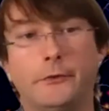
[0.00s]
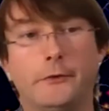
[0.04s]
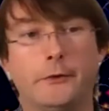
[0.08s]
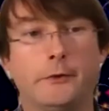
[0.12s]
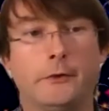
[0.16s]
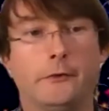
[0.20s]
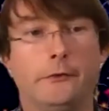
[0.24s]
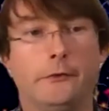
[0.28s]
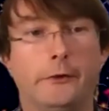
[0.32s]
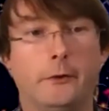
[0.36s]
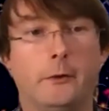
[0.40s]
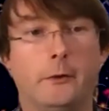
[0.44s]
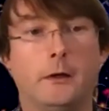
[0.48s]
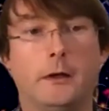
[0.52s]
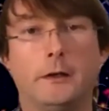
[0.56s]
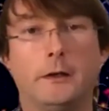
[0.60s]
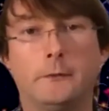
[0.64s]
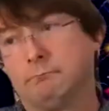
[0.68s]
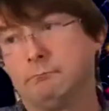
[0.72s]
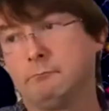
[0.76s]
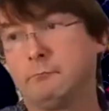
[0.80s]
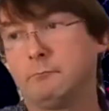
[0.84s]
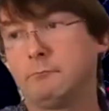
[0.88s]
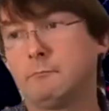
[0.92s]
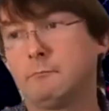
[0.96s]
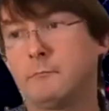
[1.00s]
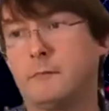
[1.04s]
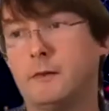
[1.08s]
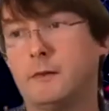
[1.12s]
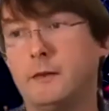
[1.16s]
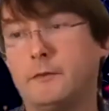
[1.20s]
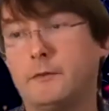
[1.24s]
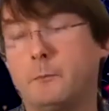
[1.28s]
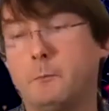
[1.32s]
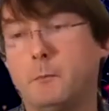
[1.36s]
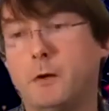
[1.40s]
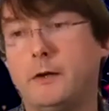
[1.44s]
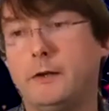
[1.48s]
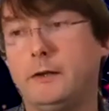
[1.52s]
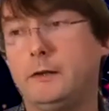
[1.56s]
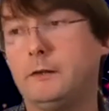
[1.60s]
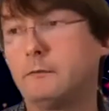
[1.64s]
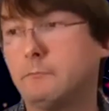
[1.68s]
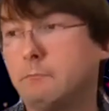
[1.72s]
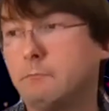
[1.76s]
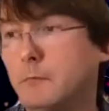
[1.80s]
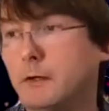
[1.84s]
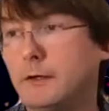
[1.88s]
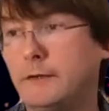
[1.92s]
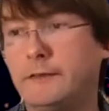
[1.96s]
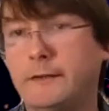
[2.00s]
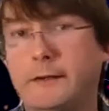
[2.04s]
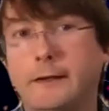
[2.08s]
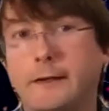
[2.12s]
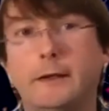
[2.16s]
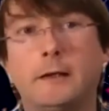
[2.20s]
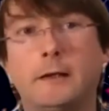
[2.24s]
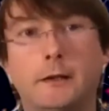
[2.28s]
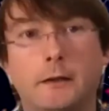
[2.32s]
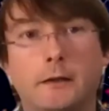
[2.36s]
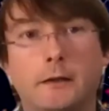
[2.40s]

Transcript: that can do it. That's my take.